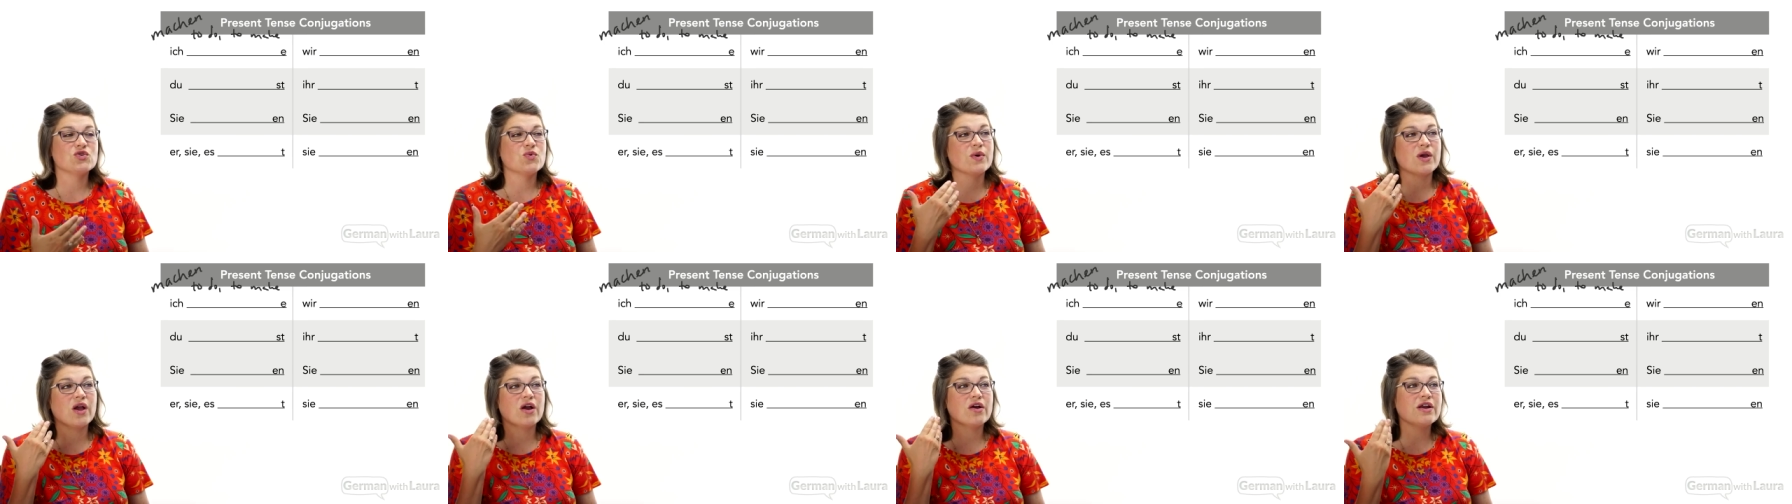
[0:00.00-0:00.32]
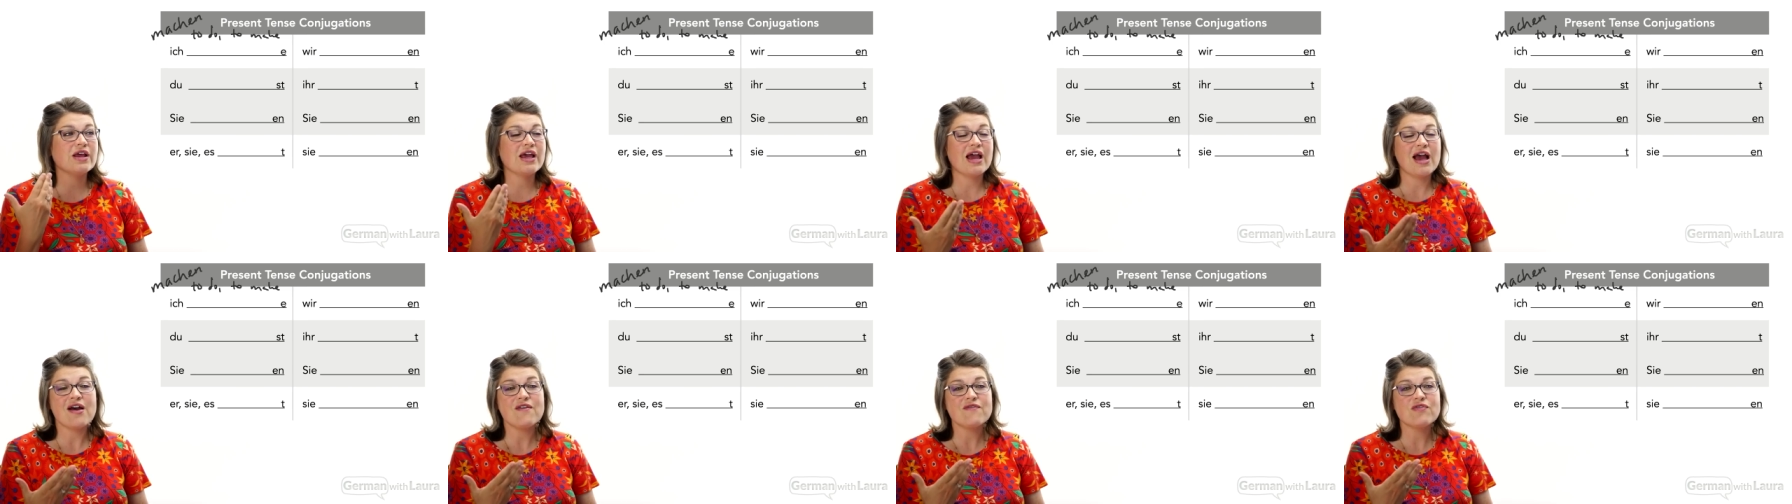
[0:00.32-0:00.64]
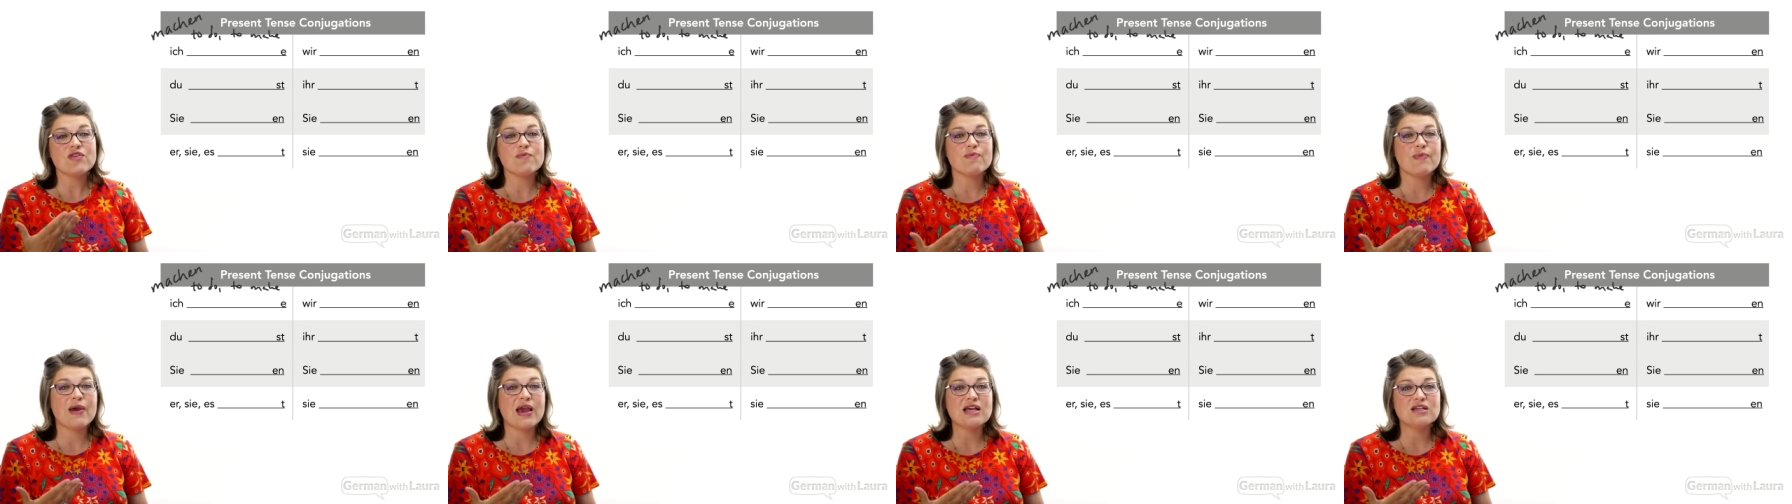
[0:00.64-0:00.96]
So we already
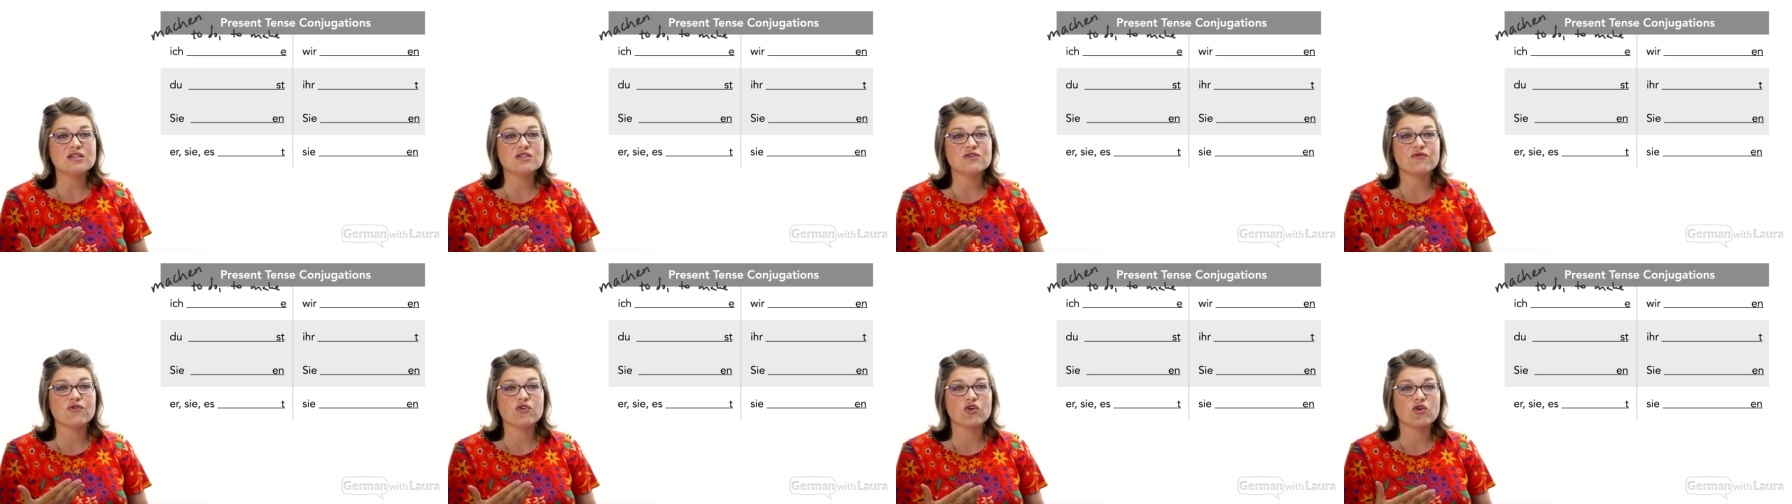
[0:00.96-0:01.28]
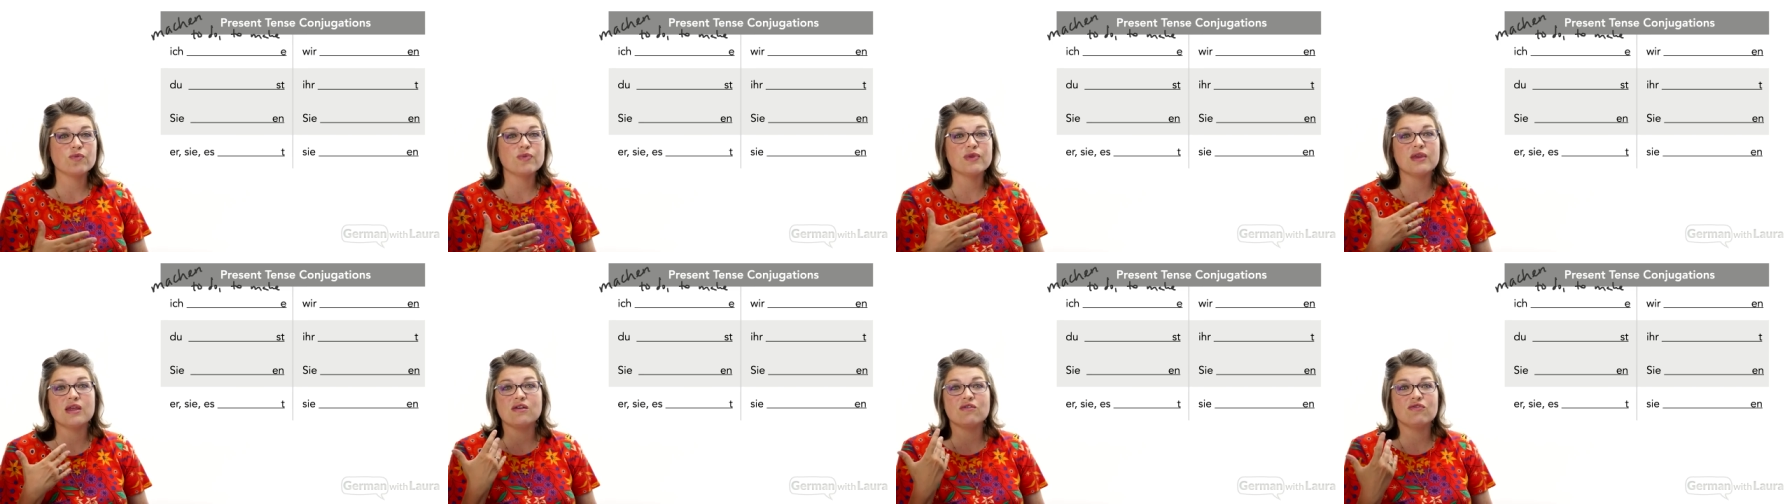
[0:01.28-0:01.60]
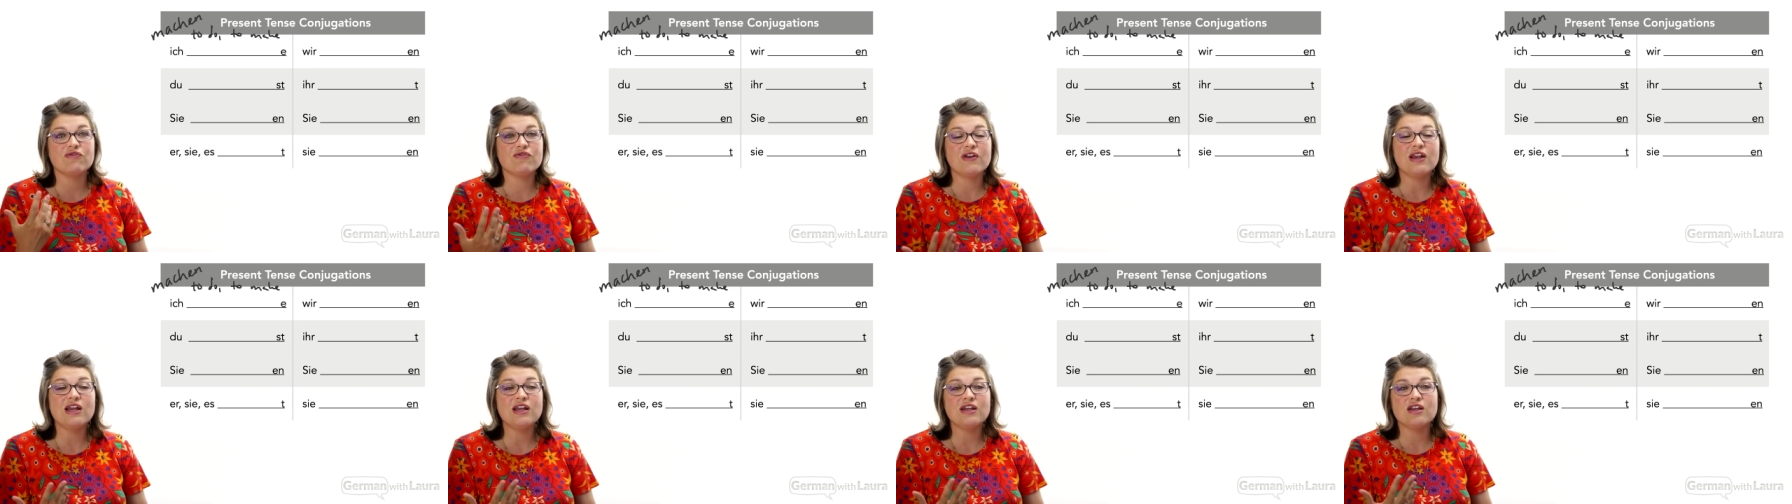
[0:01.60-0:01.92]
have the base verb, the
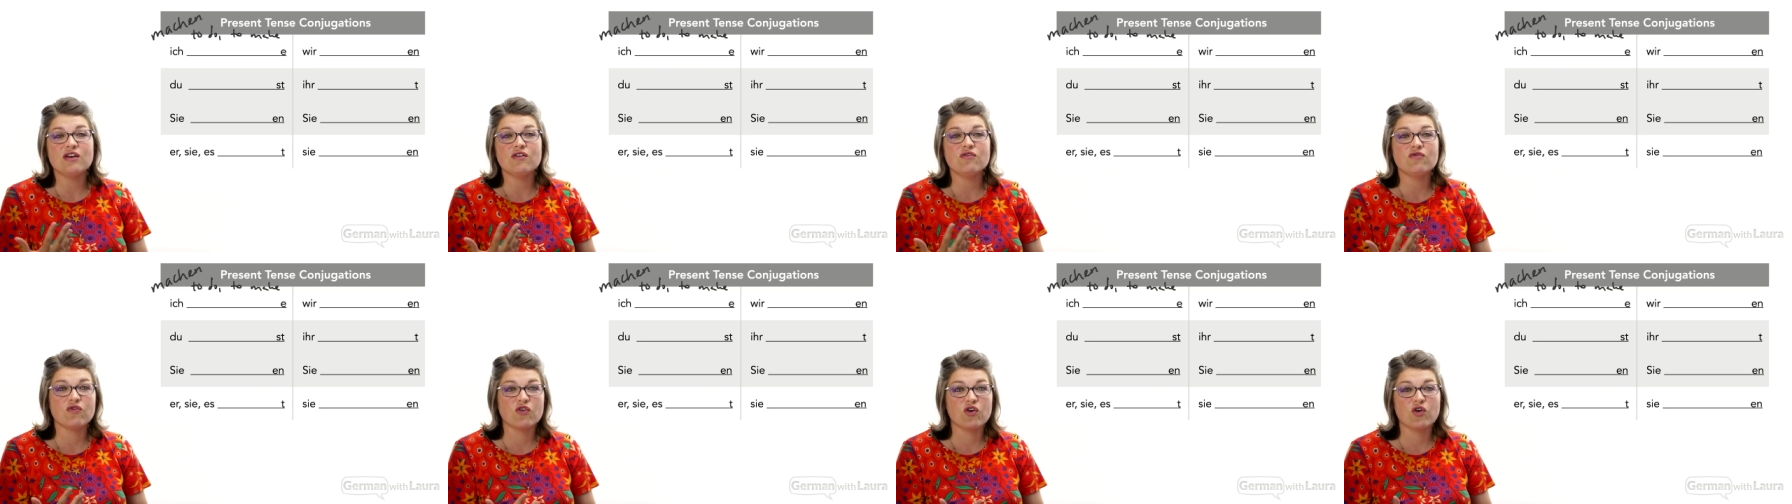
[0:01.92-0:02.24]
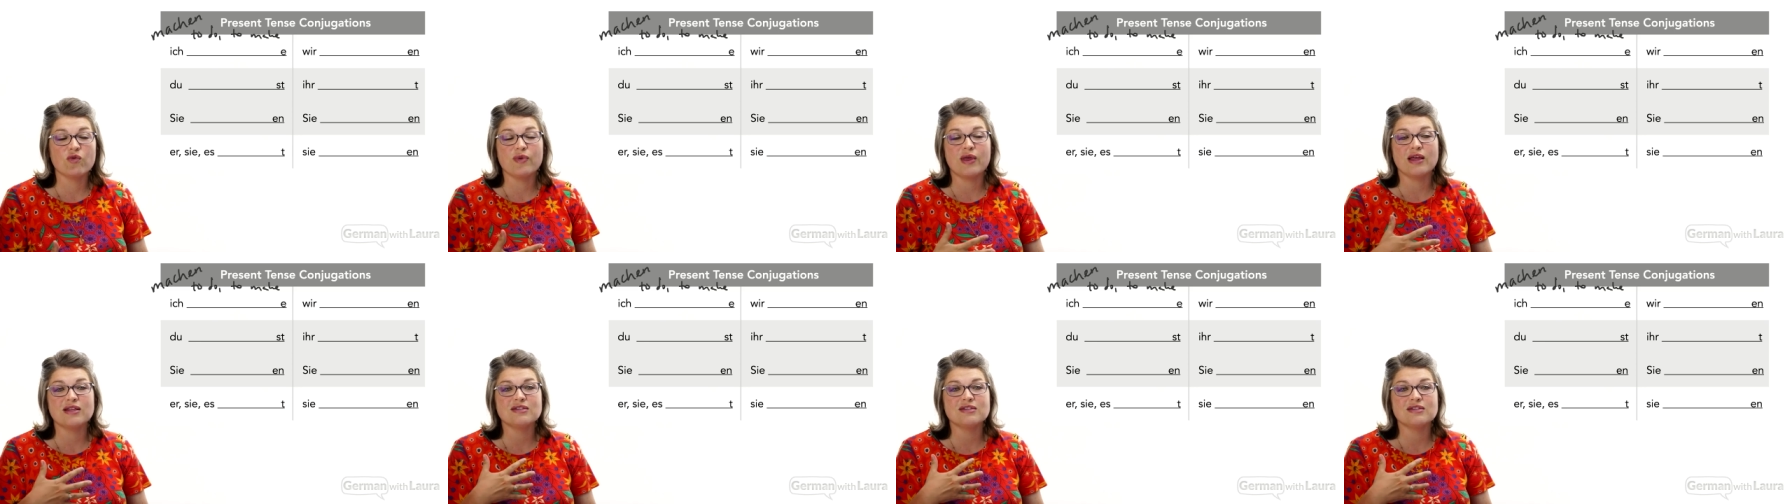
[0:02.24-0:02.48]
infinitive verb.